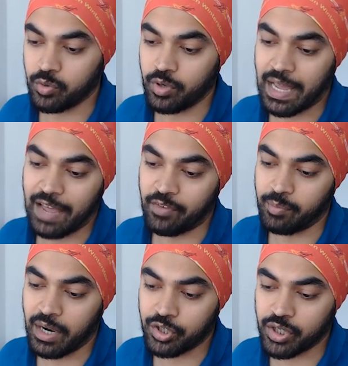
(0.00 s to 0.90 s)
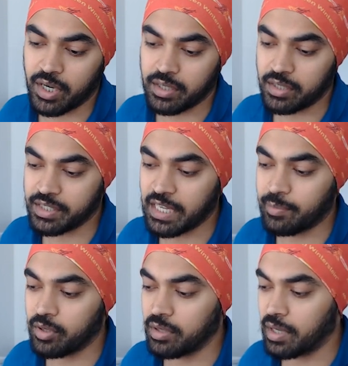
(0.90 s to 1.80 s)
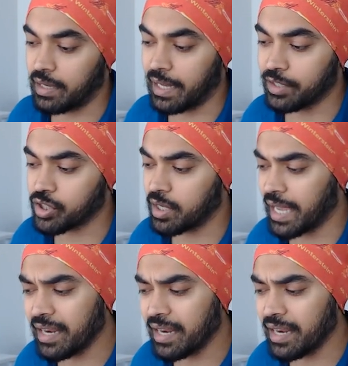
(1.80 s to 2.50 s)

You're going to have a bar chart, a table, a line chart,